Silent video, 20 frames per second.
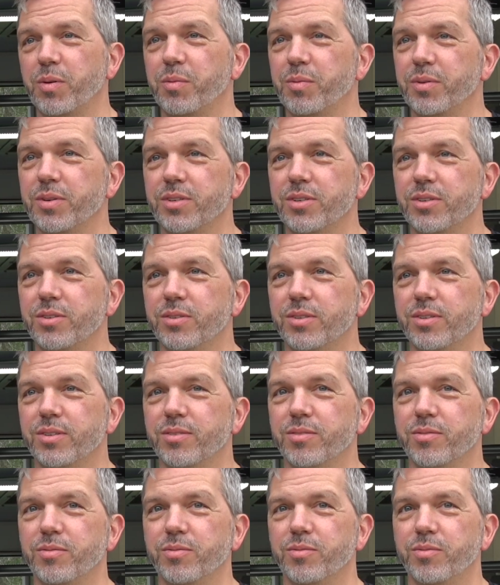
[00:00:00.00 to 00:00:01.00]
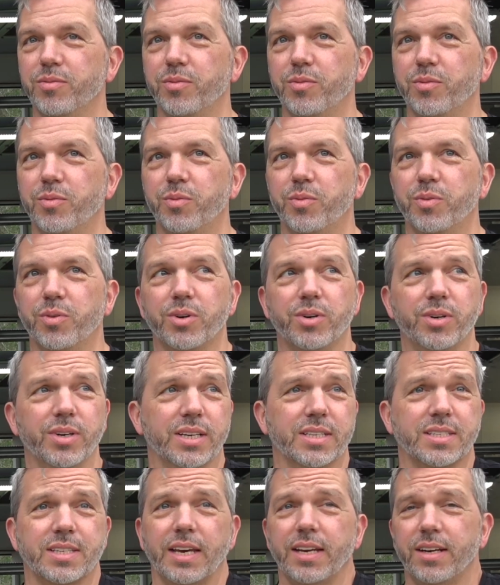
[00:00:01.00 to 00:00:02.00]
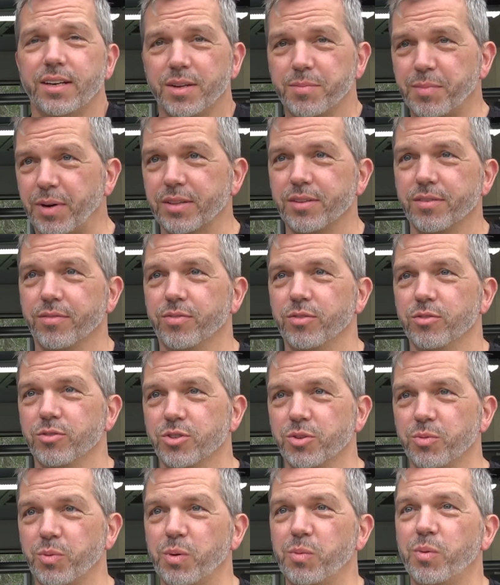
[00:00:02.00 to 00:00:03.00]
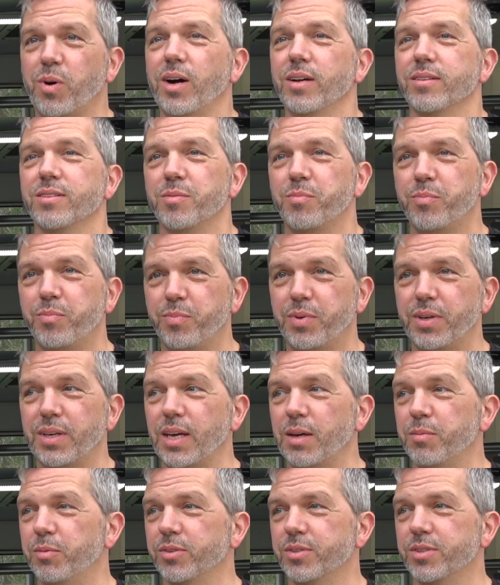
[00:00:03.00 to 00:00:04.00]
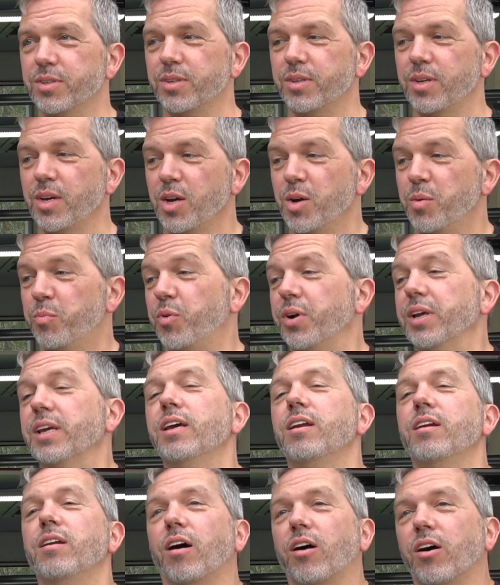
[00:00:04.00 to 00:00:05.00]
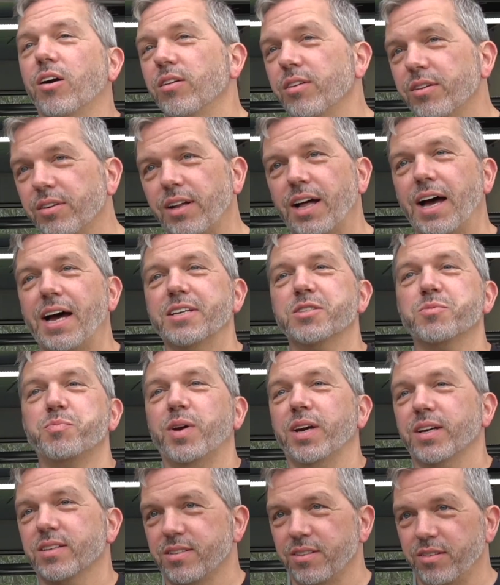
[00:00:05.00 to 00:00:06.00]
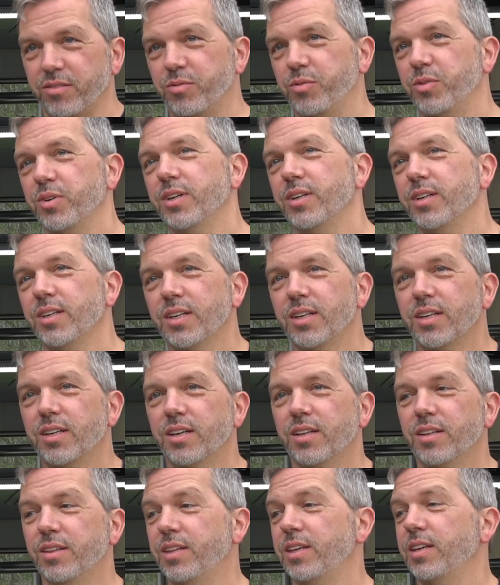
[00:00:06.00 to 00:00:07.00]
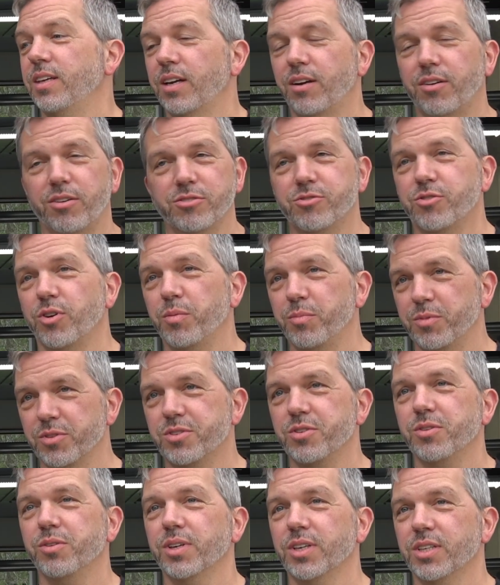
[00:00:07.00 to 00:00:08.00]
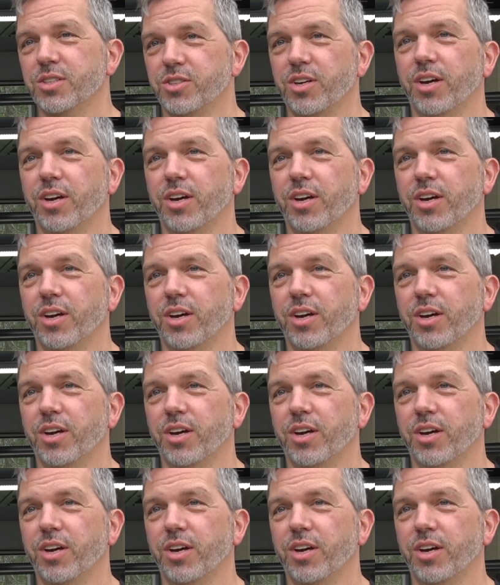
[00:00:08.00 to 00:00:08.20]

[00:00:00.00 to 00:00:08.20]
what we do and we're excited about the future. We want to be able to bring in our little aspect of what the aerodrome is doing in